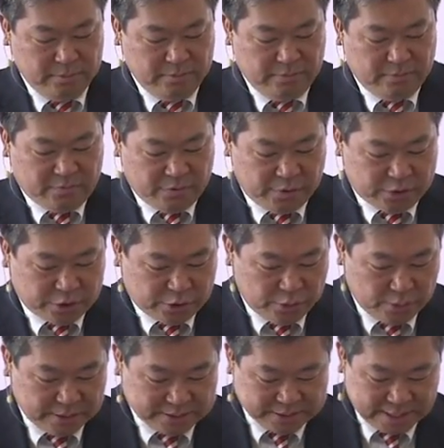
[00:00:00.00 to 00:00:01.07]
Verse 2,
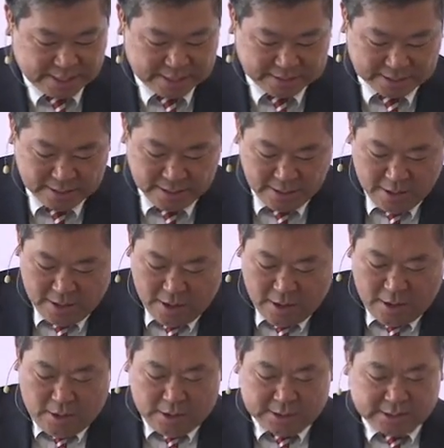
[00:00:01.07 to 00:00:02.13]
it says,
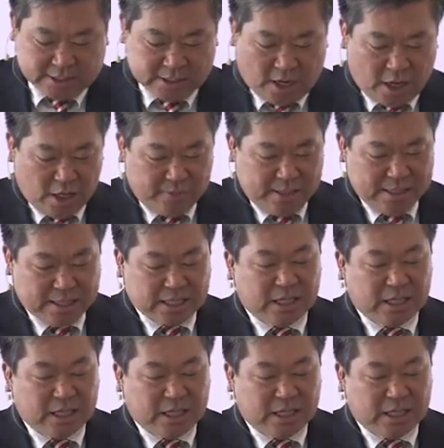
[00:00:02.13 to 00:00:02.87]
Solomon